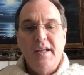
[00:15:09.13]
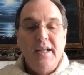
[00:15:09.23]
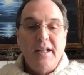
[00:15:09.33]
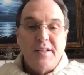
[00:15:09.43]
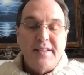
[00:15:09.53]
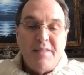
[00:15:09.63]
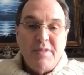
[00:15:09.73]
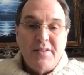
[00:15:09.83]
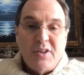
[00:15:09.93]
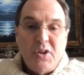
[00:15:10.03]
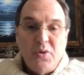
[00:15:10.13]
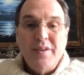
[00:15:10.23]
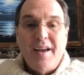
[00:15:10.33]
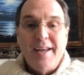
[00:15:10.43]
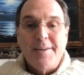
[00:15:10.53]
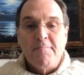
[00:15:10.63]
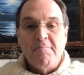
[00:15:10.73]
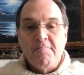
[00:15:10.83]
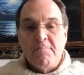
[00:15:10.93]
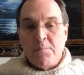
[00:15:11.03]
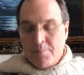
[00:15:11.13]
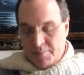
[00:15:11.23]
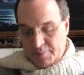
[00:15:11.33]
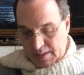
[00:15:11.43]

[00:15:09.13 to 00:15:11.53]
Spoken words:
It'll be quelched. The same as the QAnon.